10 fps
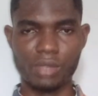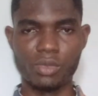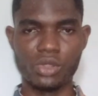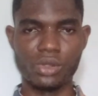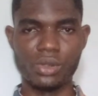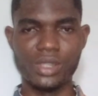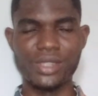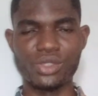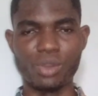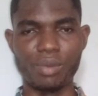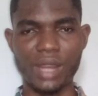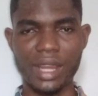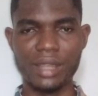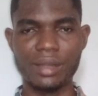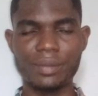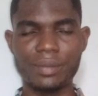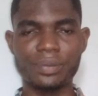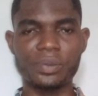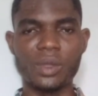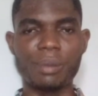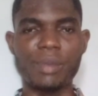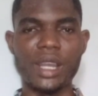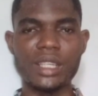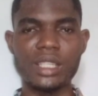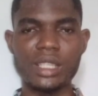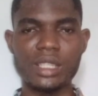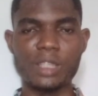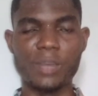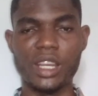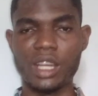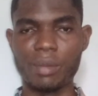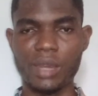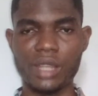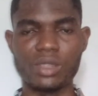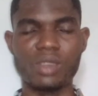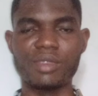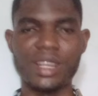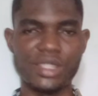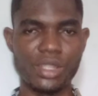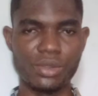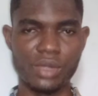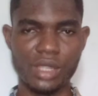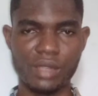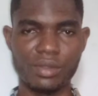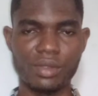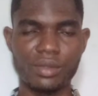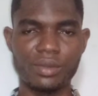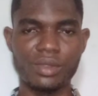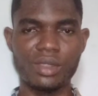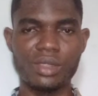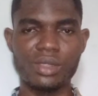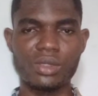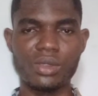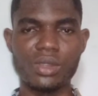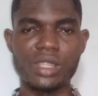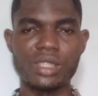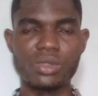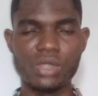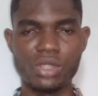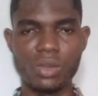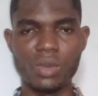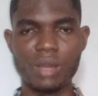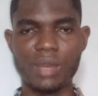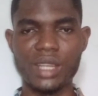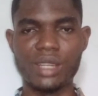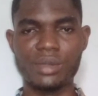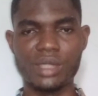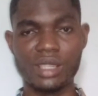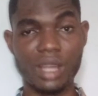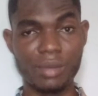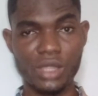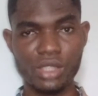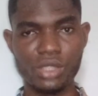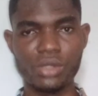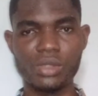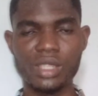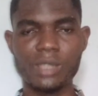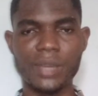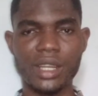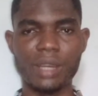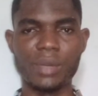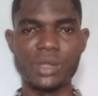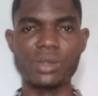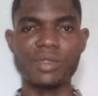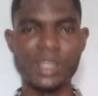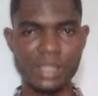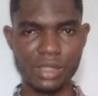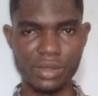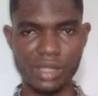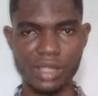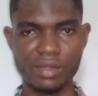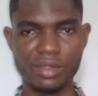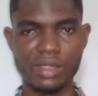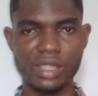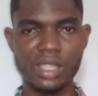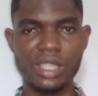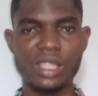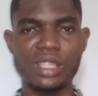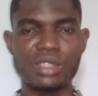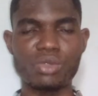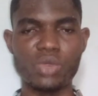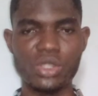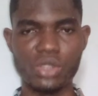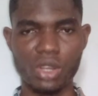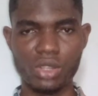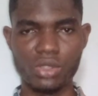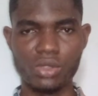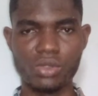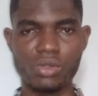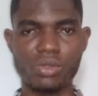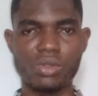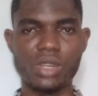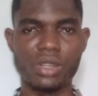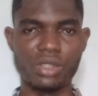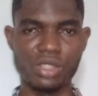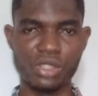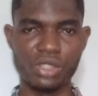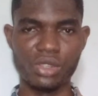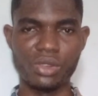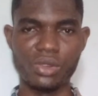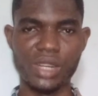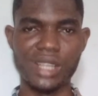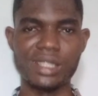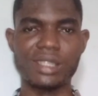muscle is supplied by the spinal part of accessory nerve. So a situation whereby there is a damage to this spinal part of accessory nerve, it results to a condition known as